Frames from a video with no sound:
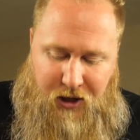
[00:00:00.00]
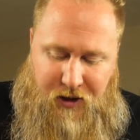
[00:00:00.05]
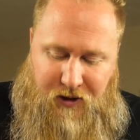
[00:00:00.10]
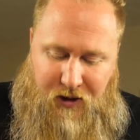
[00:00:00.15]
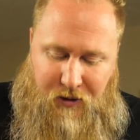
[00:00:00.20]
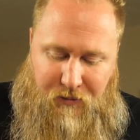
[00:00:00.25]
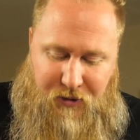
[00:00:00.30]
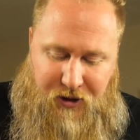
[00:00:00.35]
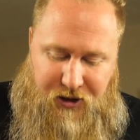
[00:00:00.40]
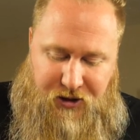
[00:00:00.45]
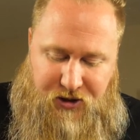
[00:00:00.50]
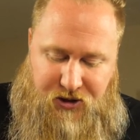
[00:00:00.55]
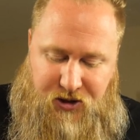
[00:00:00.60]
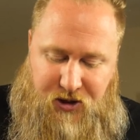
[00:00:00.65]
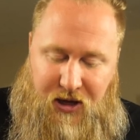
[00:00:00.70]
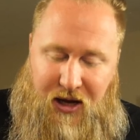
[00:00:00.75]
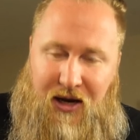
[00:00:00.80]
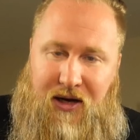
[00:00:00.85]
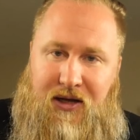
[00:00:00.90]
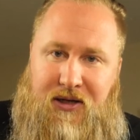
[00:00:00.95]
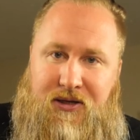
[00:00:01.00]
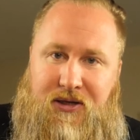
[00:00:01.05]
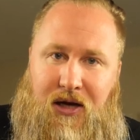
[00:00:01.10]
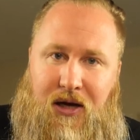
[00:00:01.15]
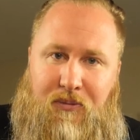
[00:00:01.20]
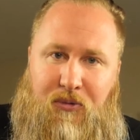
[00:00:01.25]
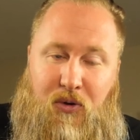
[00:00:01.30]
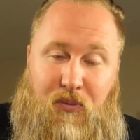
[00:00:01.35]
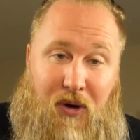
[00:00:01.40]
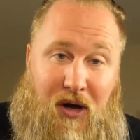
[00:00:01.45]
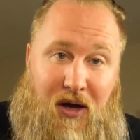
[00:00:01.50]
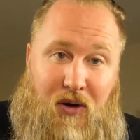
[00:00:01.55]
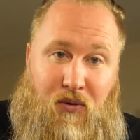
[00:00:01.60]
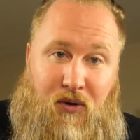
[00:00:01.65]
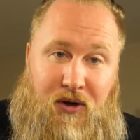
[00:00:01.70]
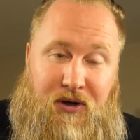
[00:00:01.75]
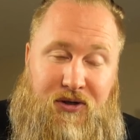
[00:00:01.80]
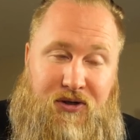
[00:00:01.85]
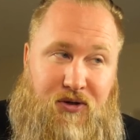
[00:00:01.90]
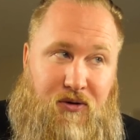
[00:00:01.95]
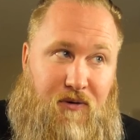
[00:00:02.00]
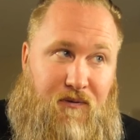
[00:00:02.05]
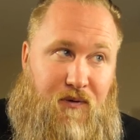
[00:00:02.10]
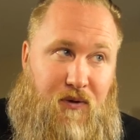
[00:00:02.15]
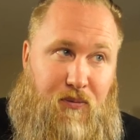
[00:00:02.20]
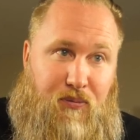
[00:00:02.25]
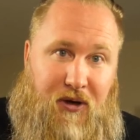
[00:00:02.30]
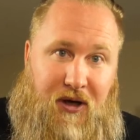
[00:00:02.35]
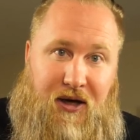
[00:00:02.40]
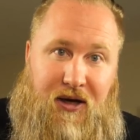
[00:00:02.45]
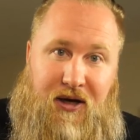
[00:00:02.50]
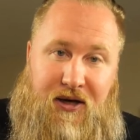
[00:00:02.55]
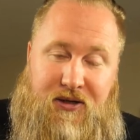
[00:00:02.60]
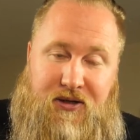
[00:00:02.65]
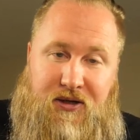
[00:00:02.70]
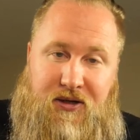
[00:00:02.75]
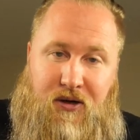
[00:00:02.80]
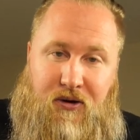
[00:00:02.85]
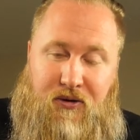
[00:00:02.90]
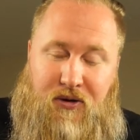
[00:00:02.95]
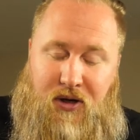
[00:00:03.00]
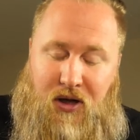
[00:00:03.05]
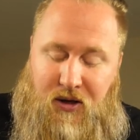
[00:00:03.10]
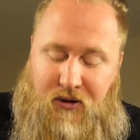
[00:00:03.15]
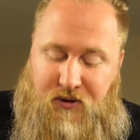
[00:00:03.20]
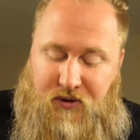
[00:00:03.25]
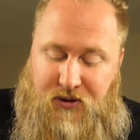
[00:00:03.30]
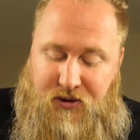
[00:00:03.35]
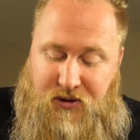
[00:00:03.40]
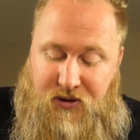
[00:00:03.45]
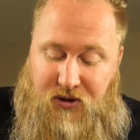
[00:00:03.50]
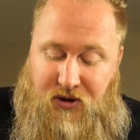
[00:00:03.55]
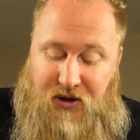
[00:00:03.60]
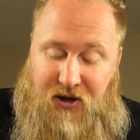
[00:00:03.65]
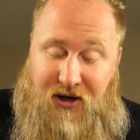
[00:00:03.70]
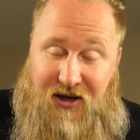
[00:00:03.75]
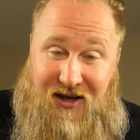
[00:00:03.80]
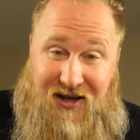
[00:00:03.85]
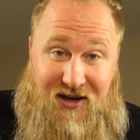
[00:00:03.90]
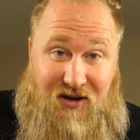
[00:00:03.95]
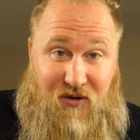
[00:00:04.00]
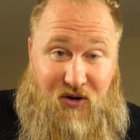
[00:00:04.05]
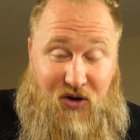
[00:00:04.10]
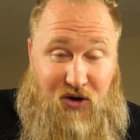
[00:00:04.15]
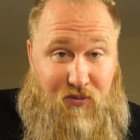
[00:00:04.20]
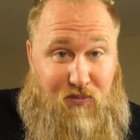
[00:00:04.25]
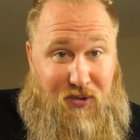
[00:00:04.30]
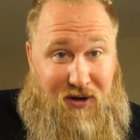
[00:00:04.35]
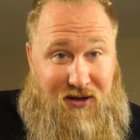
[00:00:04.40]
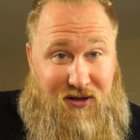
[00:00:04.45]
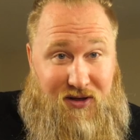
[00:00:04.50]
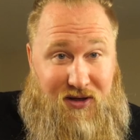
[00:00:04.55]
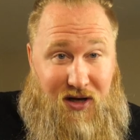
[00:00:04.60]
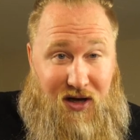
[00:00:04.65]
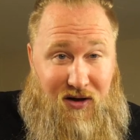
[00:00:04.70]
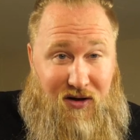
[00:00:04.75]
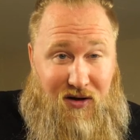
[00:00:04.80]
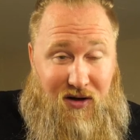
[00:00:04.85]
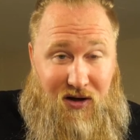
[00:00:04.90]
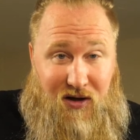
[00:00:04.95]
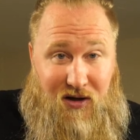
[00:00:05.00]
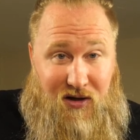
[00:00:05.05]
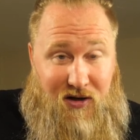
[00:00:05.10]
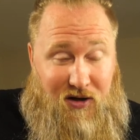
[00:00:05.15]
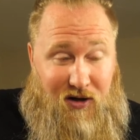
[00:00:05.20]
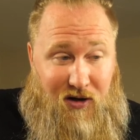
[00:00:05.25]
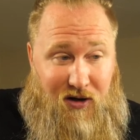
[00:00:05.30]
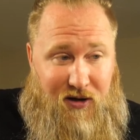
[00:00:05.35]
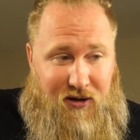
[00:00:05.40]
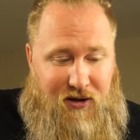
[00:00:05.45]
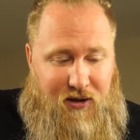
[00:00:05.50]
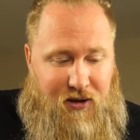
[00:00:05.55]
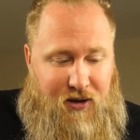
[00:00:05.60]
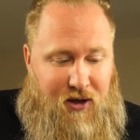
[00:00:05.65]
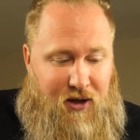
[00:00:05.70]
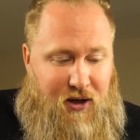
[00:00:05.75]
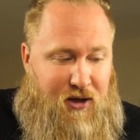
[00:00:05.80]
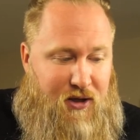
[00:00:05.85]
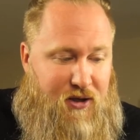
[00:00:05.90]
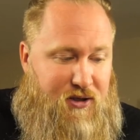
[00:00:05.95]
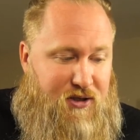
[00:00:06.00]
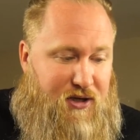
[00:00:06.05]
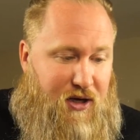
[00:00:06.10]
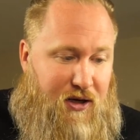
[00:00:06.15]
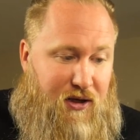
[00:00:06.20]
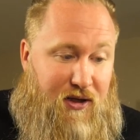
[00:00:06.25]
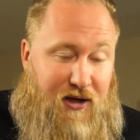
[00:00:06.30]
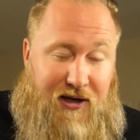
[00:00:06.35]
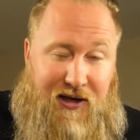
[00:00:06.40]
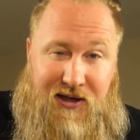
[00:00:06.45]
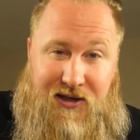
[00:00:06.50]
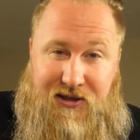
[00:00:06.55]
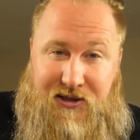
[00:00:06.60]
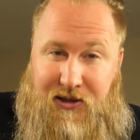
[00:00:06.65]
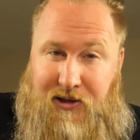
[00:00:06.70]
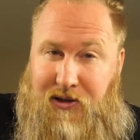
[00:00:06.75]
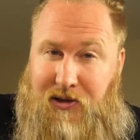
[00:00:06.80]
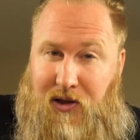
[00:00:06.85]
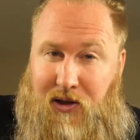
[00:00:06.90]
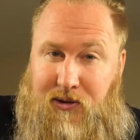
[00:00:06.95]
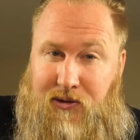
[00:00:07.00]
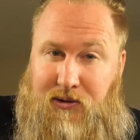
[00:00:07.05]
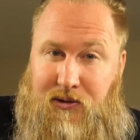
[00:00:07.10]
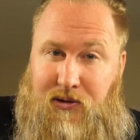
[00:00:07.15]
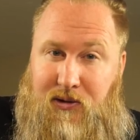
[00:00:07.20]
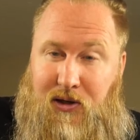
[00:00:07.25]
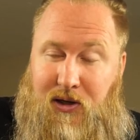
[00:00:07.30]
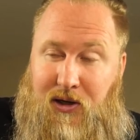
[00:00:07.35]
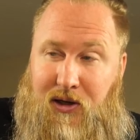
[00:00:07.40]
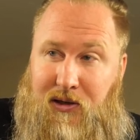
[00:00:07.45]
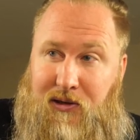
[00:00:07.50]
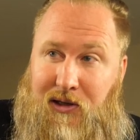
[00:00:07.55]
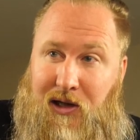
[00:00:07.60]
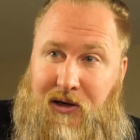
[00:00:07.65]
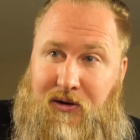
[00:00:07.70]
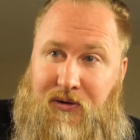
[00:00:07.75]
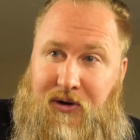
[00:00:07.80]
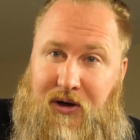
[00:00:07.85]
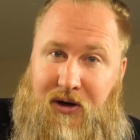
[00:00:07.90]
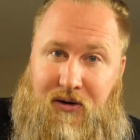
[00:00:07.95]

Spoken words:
That means anytime you buy one, so if you're paying $1,800, you're gonna get a good bin card. It's kind of like in Silicon Lottery.